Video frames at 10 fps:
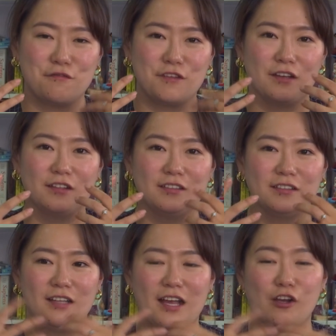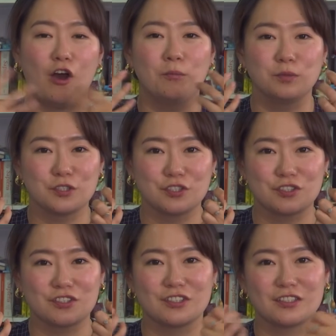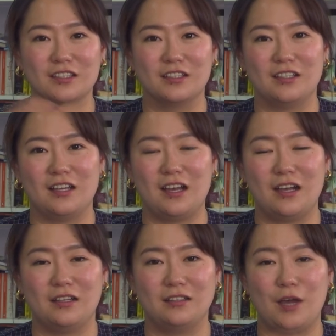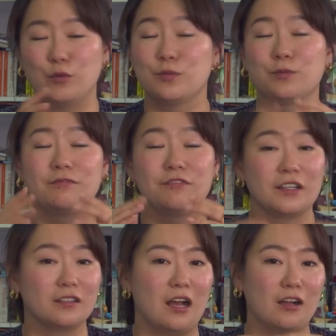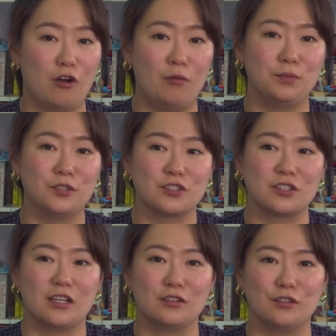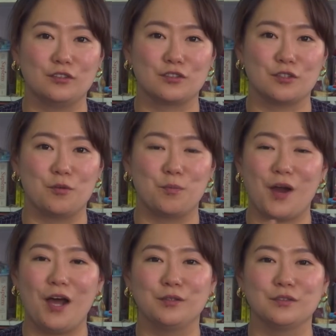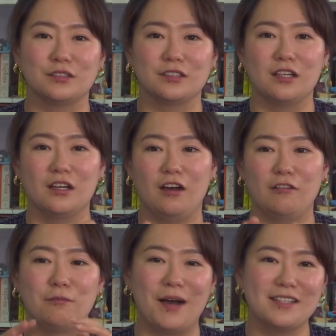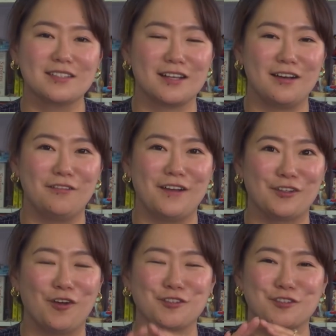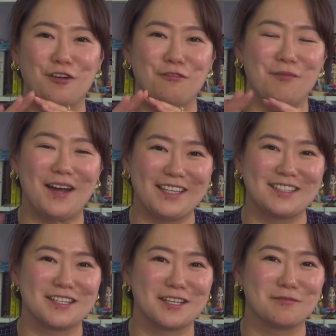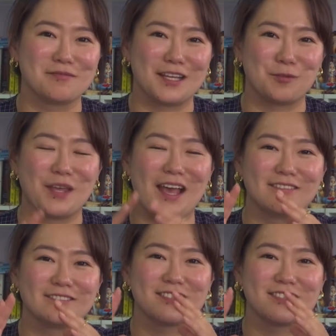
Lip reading: feel accomplished. I would feel accomplished and also proud of myself and also of my team that we have